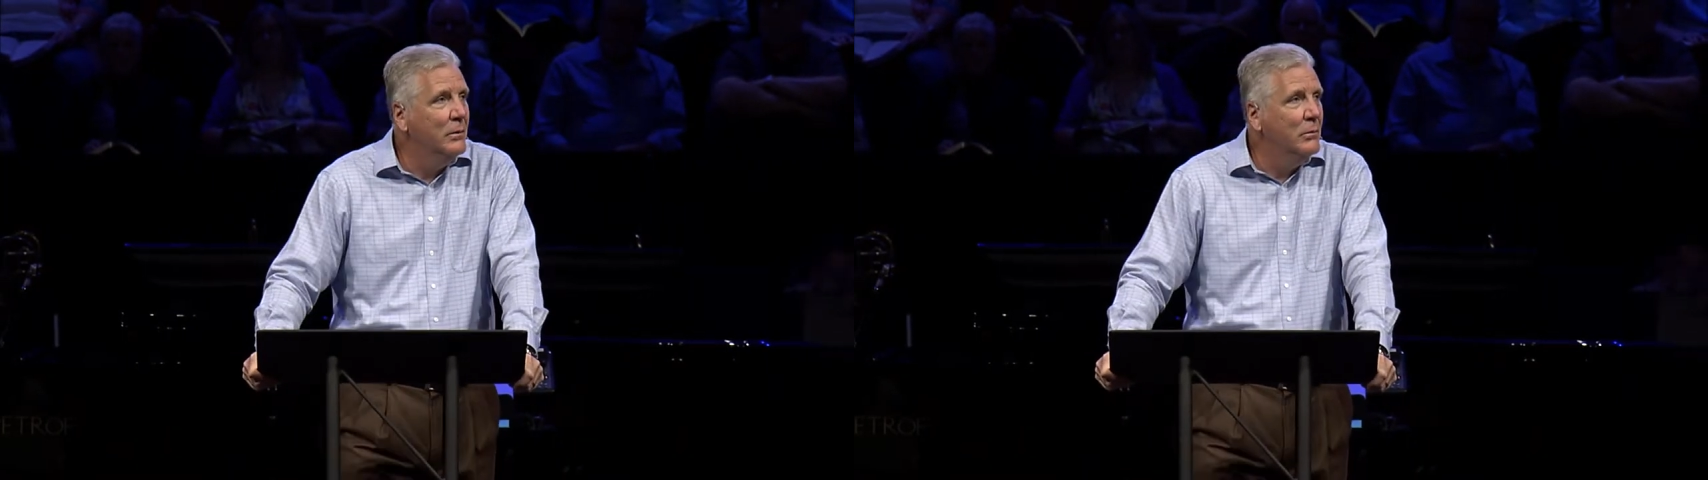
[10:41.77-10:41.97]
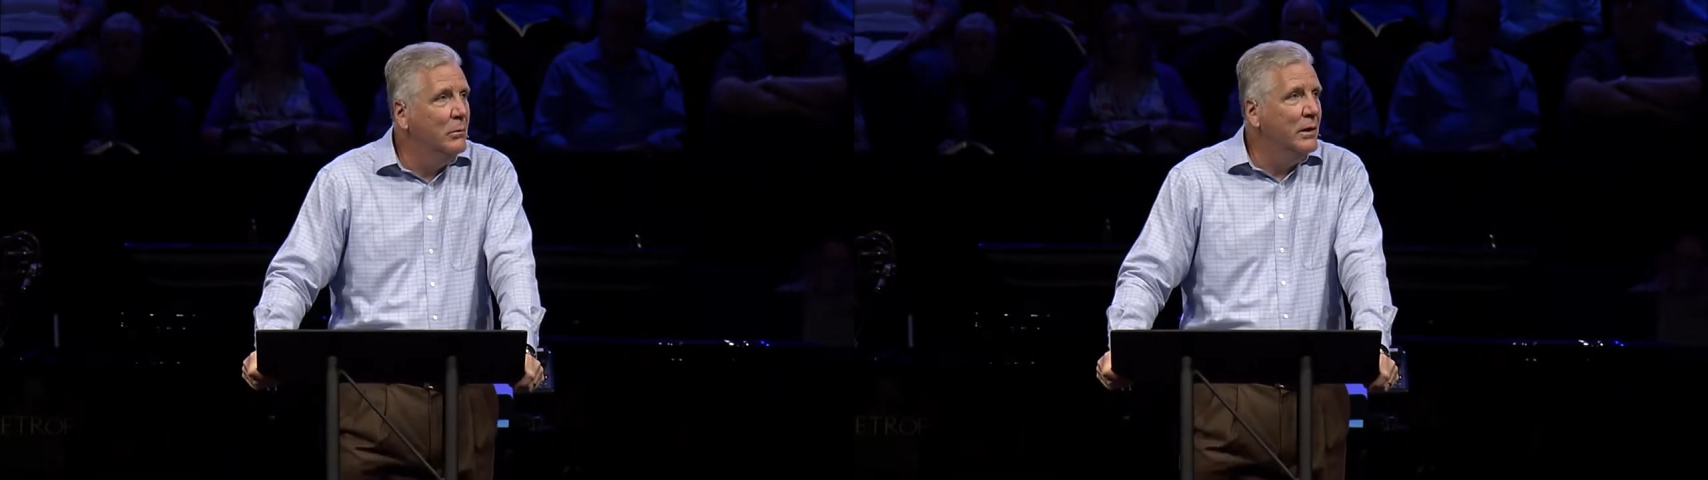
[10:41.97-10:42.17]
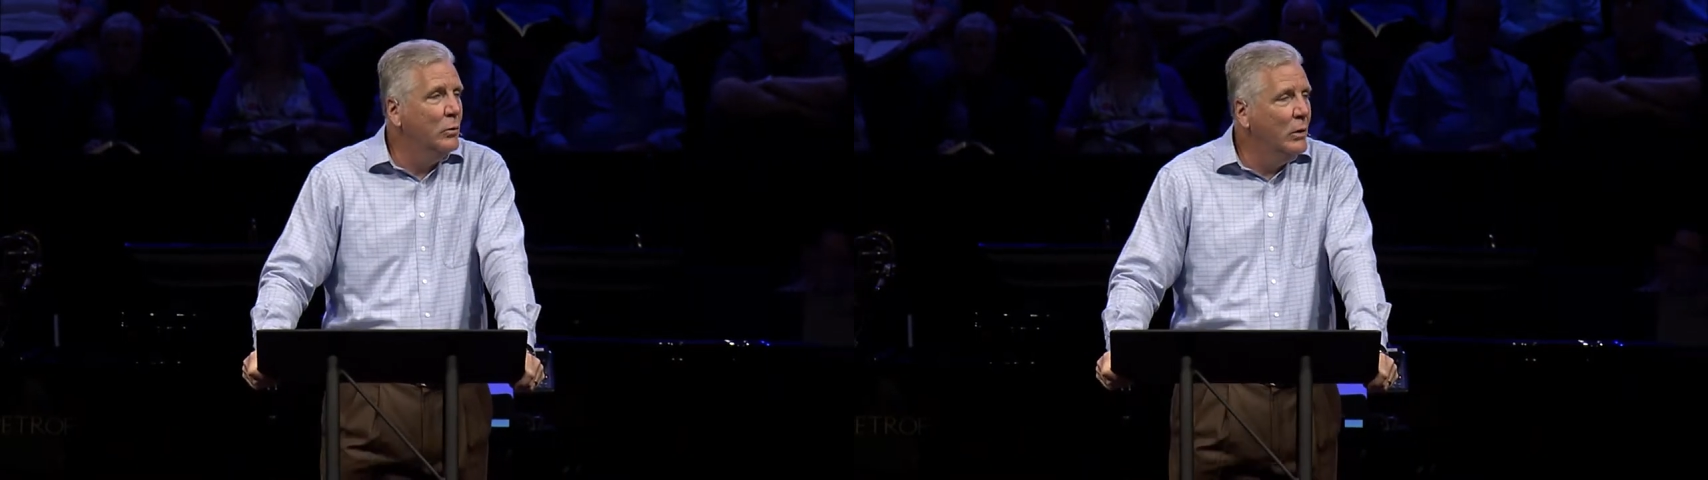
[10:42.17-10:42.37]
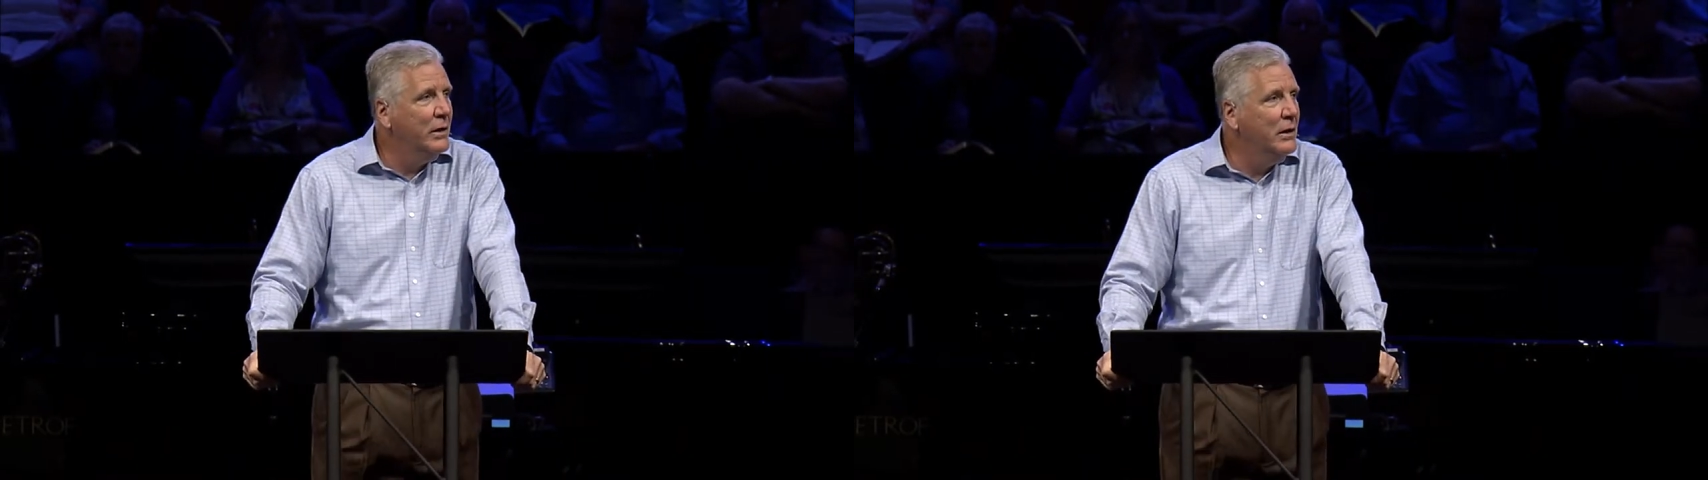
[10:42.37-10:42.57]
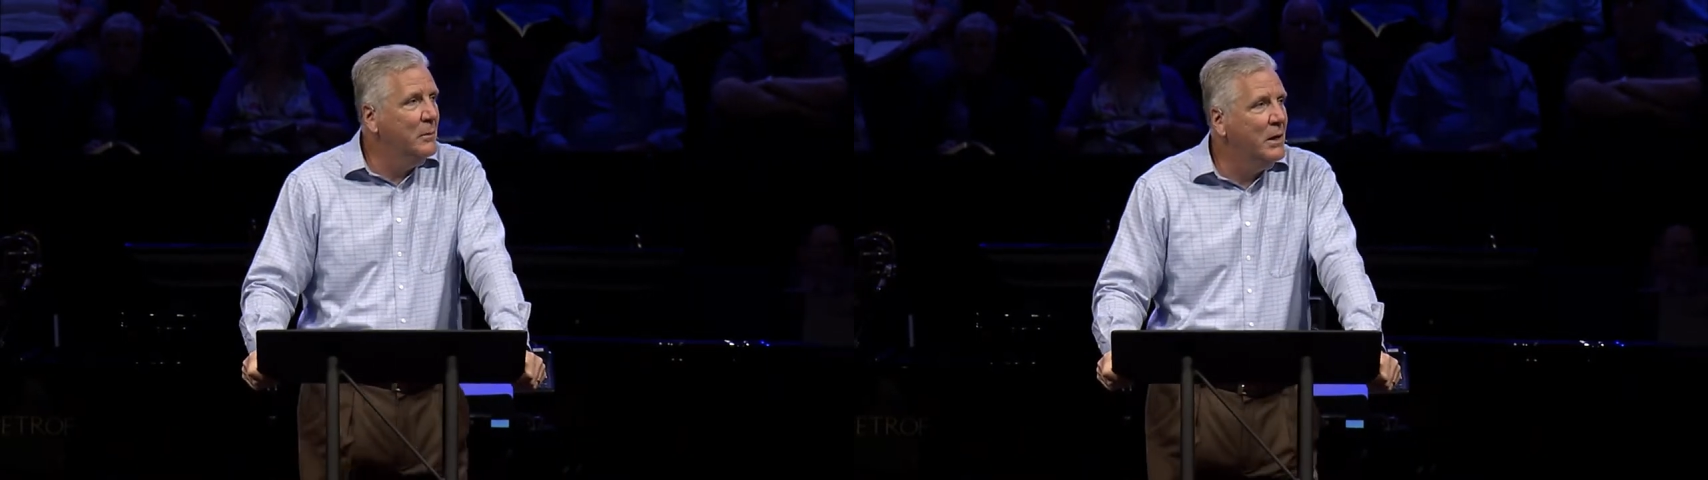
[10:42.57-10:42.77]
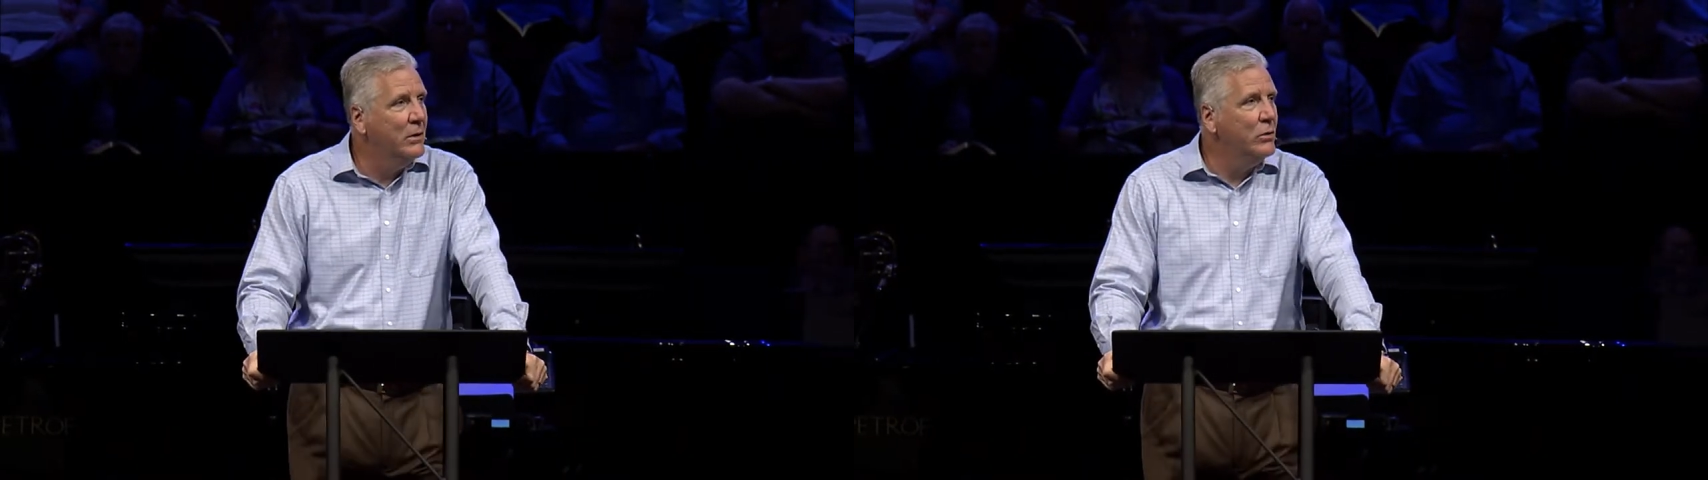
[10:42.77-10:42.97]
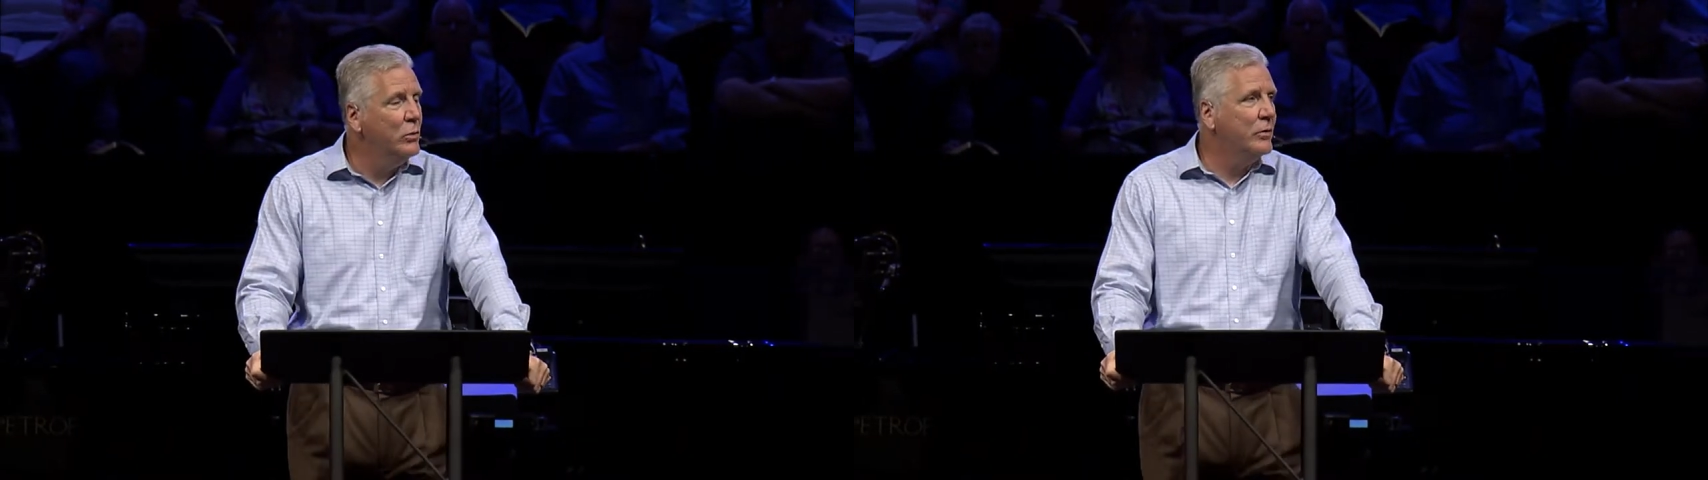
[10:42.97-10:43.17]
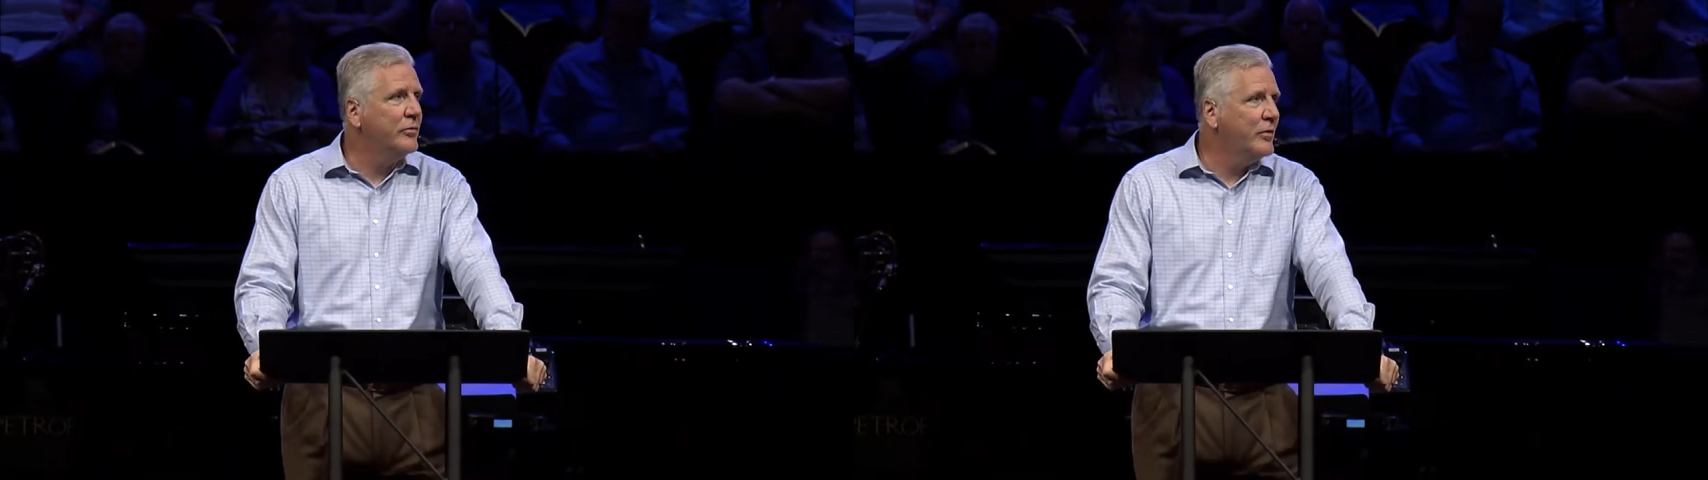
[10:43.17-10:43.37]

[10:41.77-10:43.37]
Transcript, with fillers: But what Nehemiah knew was